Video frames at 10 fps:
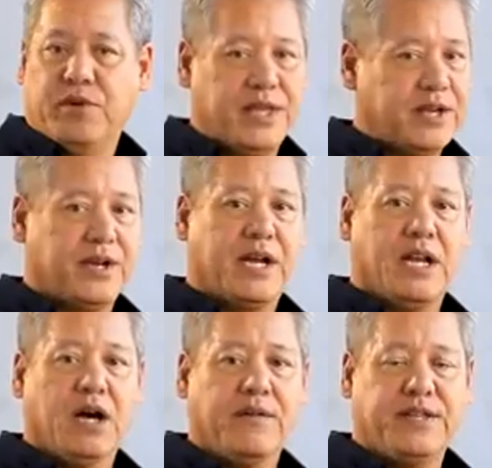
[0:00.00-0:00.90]
We think you're going
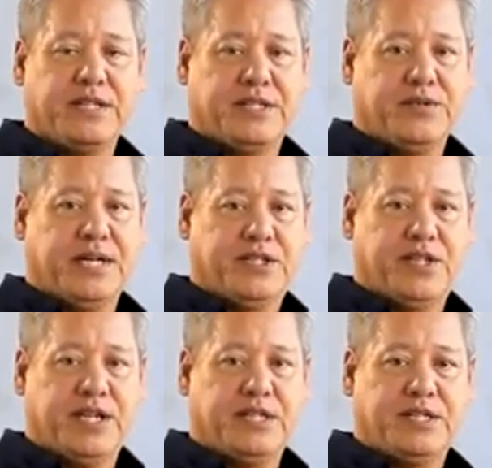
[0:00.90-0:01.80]
to love these new
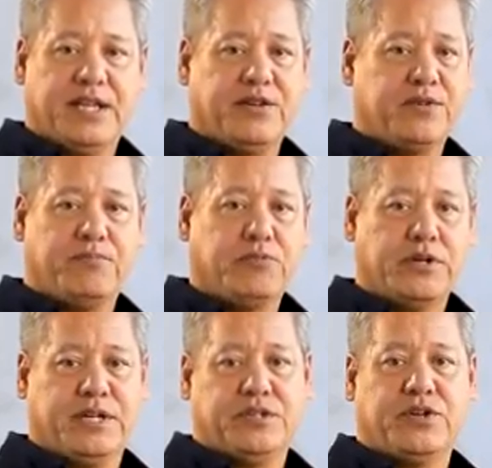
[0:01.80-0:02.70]
HTs. They do a
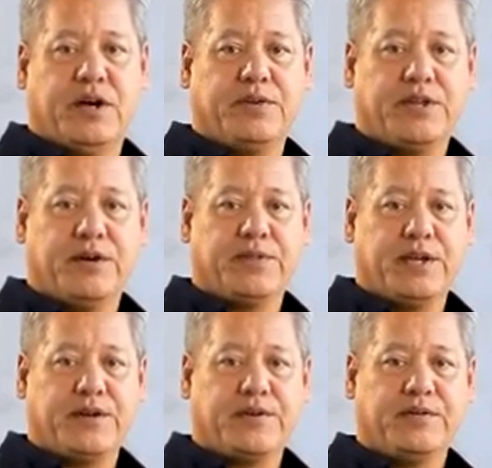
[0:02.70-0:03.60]
brilliant job with home
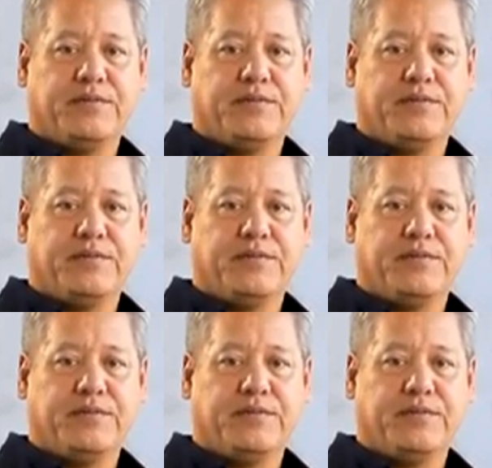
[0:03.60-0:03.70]
theater.